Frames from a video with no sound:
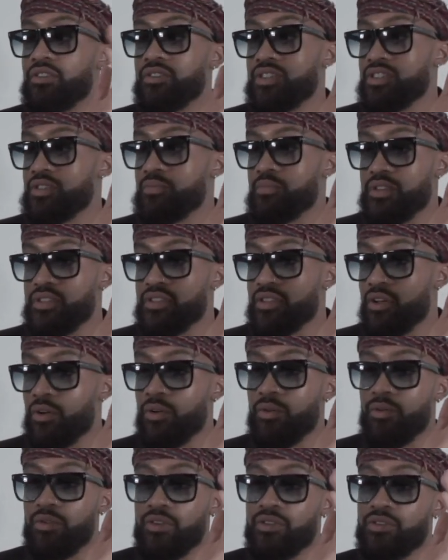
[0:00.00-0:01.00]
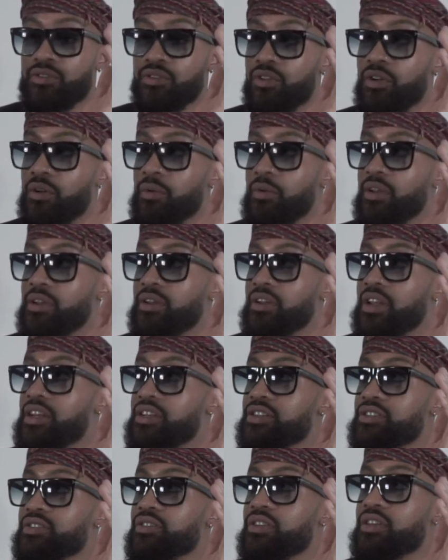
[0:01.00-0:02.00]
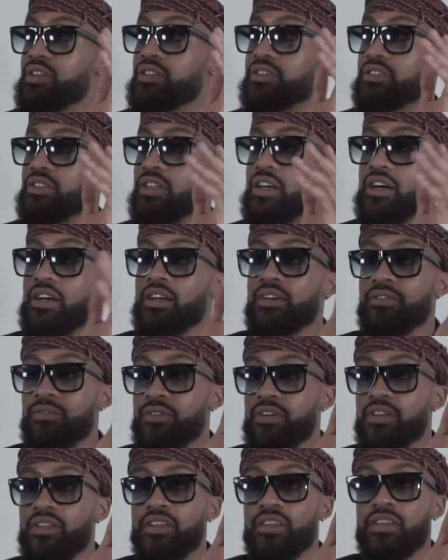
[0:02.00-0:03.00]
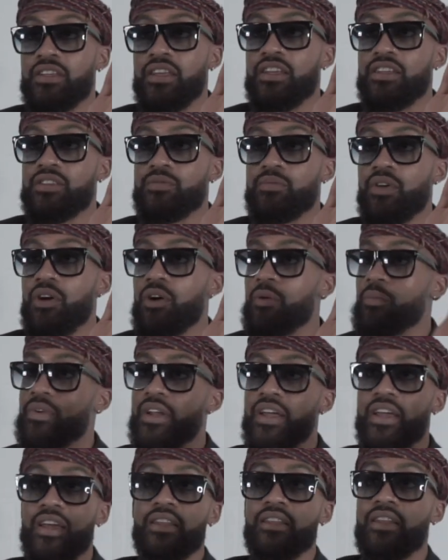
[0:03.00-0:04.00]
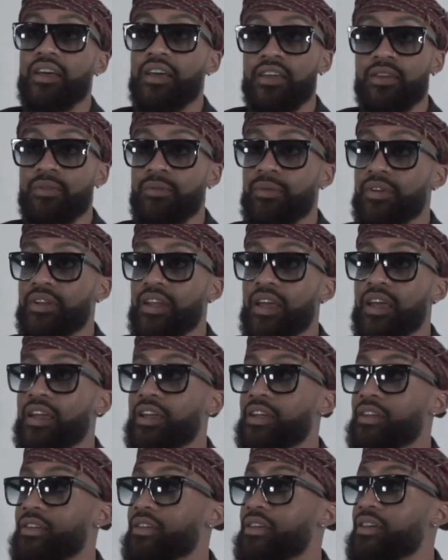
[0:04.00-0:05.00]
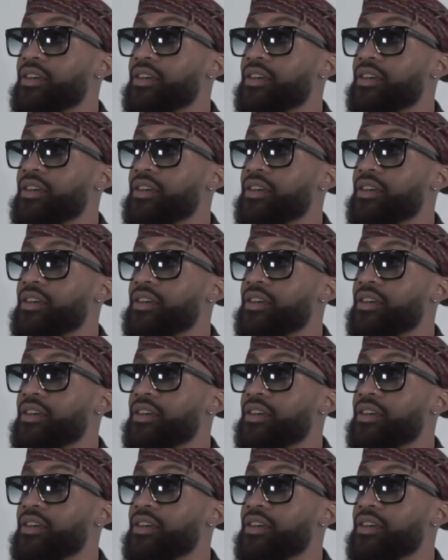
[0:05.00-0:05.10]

just be stuck on. You know what I mean? It's luck, really. They just be hoping they get lucky one day,